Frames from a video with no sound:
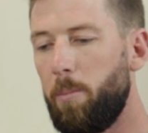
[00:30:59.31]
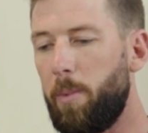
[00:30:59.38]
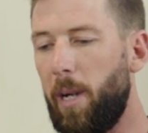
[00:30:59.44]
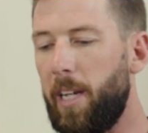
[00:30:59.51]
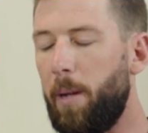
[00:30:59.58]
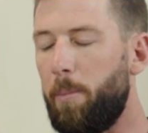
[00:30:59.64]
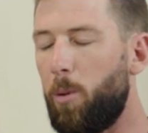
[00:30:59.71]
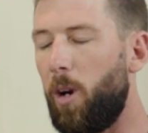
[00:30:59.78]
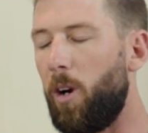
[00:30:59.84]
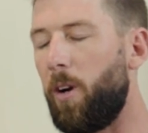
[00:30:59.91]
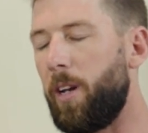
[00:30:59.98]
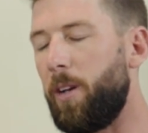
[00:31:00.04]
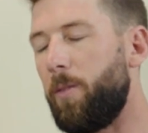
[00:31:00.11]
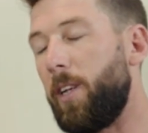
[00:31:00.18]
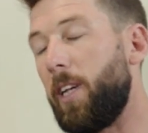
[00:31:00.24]
but yeah,
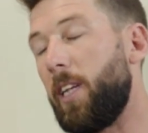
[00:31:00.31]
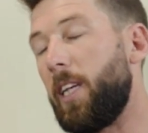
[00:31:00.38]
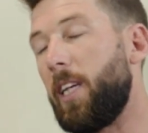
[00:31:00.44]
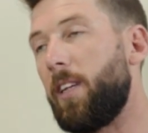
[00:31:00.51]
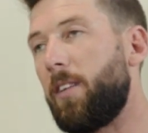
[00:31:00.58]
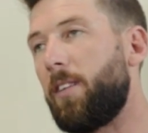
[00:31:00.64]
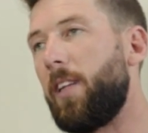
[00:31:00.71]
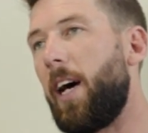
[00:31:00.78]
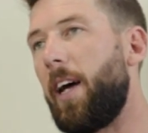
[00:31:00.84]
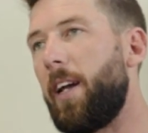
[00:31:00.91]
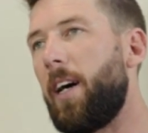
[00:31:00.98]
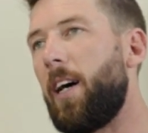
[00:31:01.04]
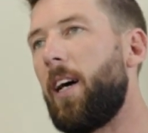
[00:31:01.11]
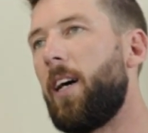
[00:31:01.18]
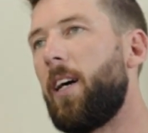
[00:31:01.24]
priority really is that
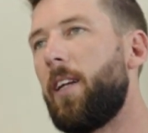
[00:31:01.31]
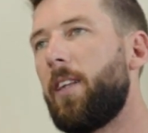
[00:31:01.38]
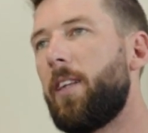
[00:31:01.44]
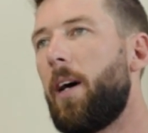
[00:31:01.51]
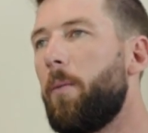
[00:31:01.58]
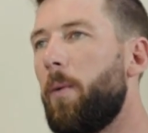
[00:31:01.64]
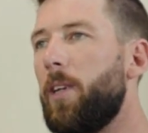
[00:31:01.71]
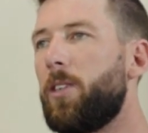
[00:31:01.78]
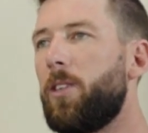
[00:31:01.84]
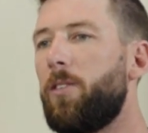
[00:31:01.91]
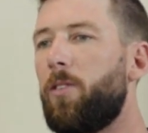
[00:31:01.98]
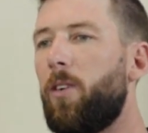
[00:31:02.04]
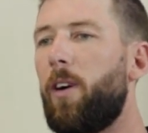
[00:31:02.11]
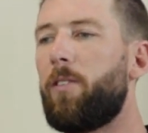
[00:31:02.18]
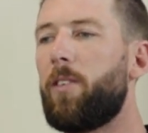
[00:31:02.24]

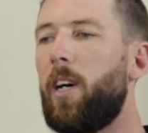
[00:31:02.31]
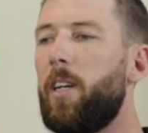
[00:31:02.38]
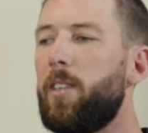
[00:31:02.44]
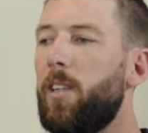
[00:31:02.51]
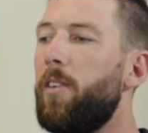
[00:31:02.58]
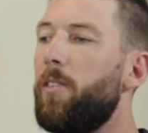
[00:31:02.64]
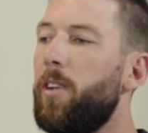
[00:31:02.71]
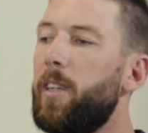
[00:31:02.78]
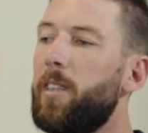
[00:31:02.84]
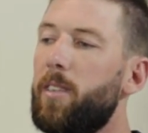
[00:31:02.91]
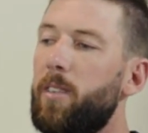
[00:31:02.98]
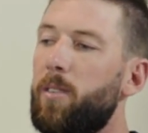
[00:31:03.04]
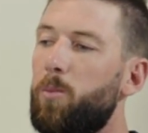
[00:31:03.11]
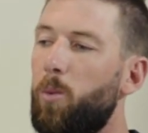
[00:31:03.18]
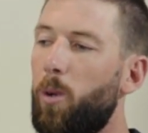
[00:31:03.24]
125 class over
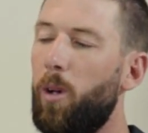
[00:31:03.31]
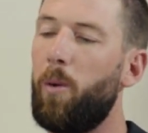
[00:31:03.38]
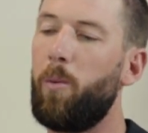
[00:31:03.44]
east is what I